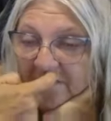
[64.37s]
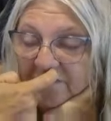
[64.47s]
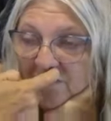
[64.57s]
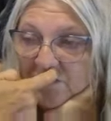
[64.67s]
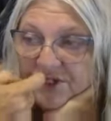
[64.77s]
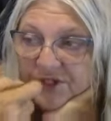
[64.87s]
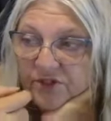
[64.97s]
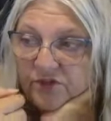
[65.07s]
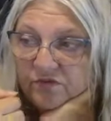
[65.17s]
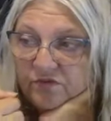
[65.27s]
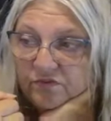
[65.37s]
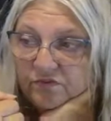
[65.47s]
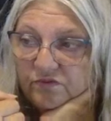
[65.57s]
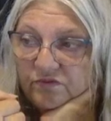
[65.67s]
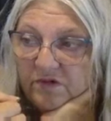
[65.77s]

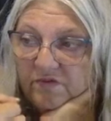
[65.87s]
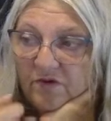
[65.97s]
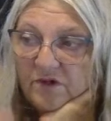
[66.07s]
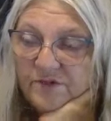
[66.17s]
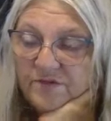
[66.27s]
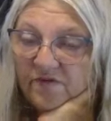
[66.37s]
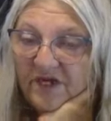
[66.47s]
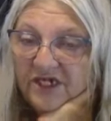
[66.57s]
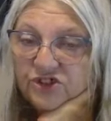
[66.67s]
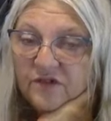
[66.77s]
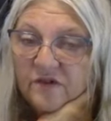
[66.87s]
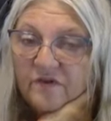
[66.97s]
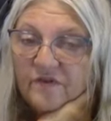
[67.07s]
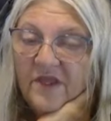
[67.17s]
if all is reflection,